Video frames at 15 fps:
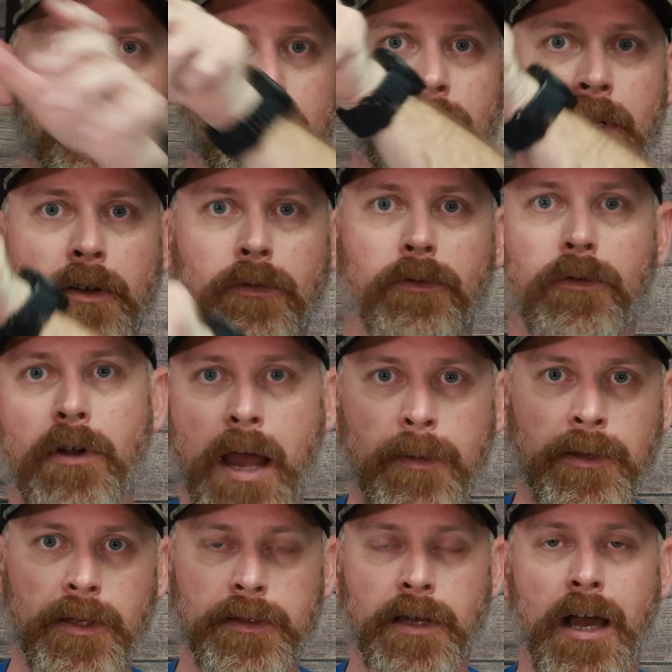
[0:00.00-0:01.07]
So instead of
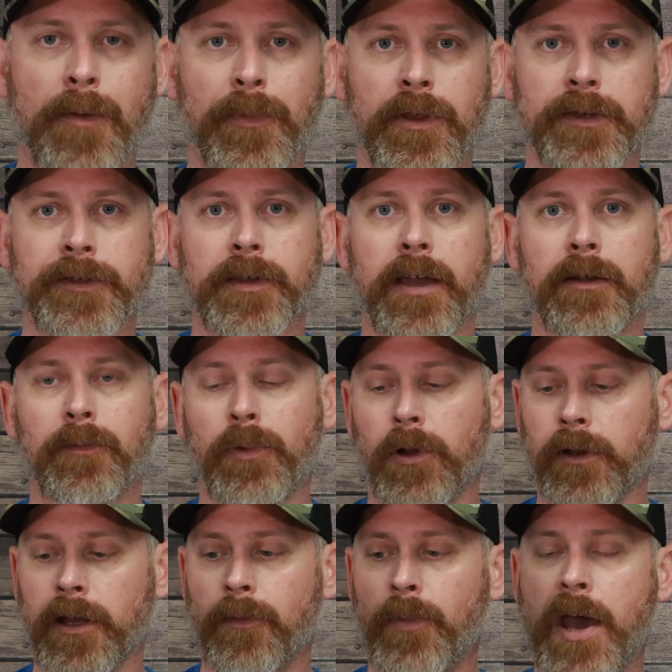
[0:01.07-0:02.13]
grabbing the top of the slide and
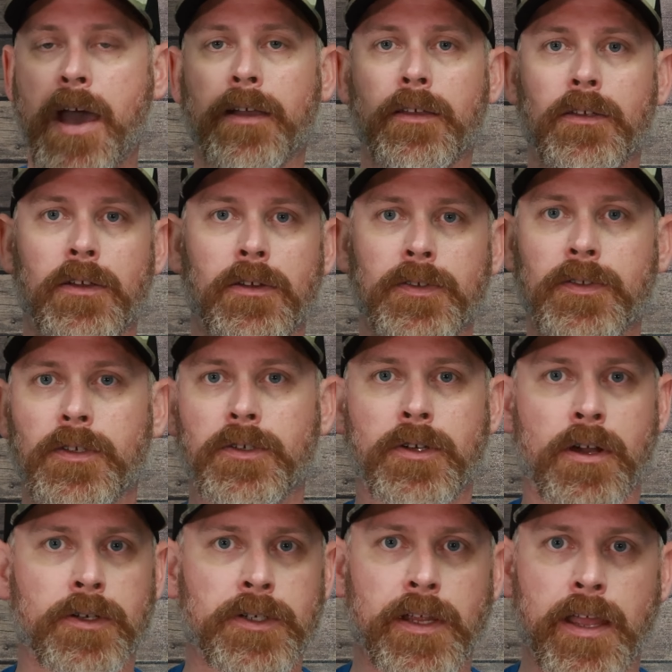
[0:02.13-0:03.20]
pulling it back, you're using the
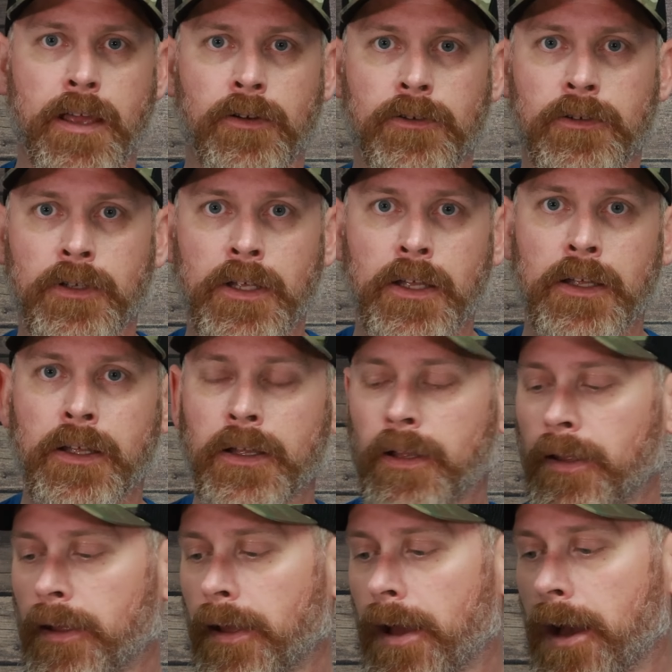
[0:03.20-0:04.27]
charging handle.
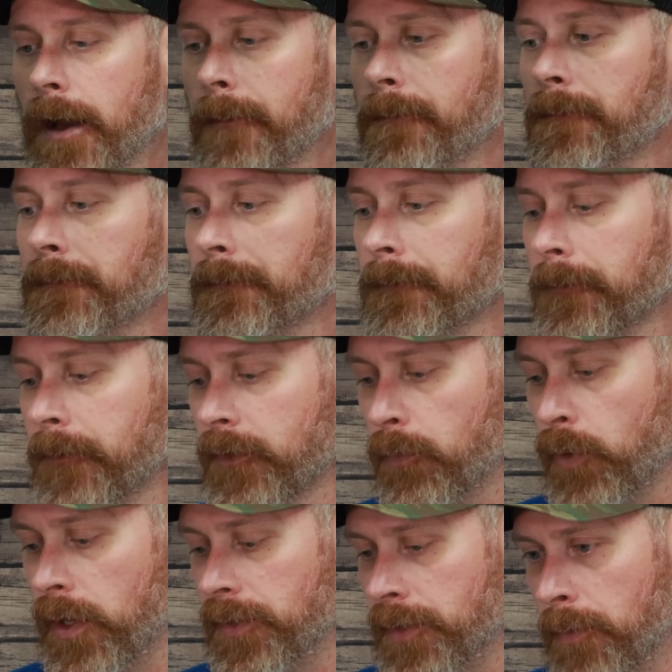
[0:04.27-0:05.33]
It's
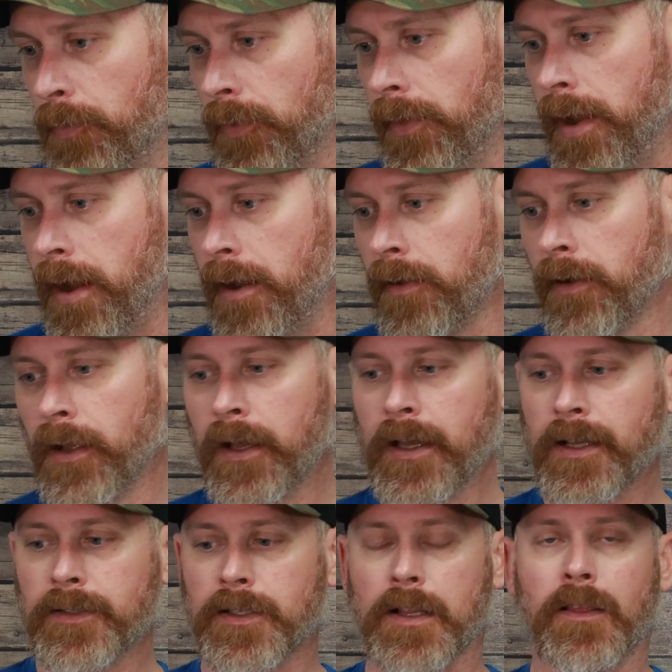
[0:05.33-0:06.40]
pretty simple there.
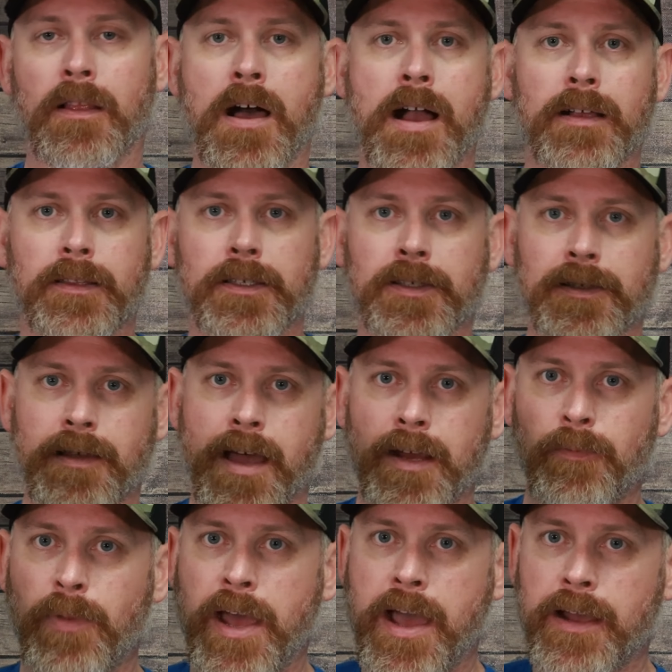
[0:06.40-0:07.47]
To lock the
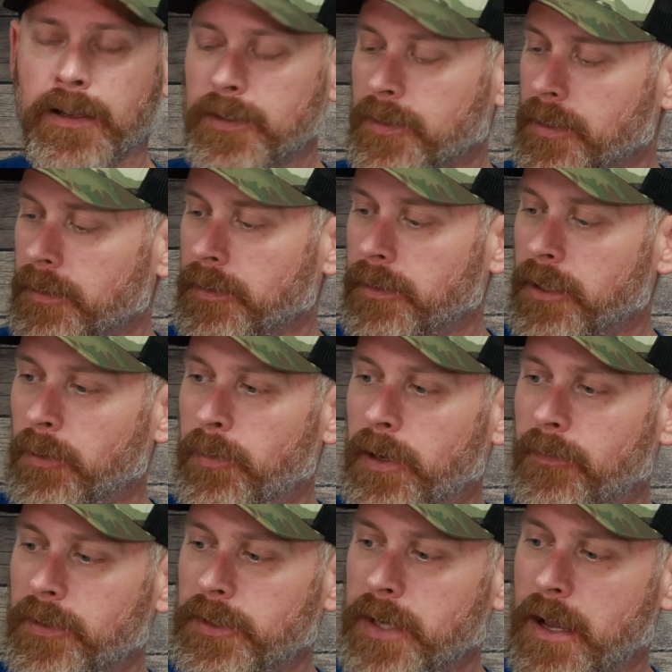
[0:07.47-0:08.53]
slide back, it's a little bit
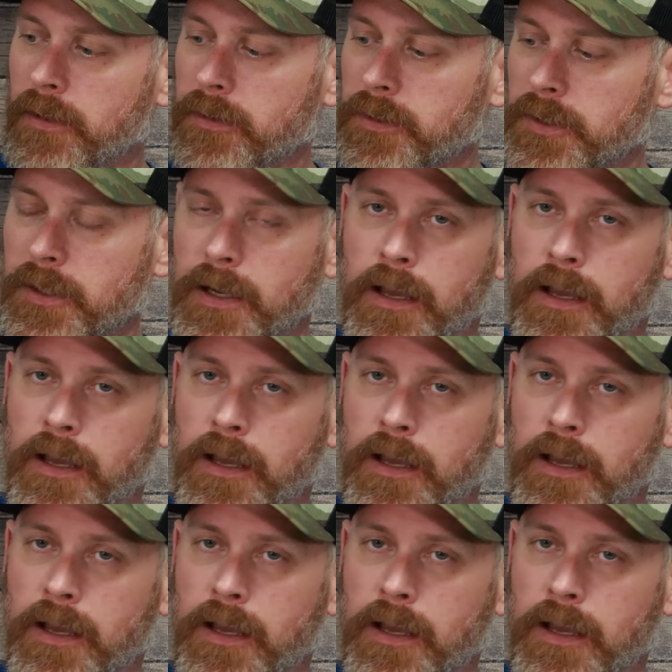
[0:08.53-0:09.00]
of a challenge.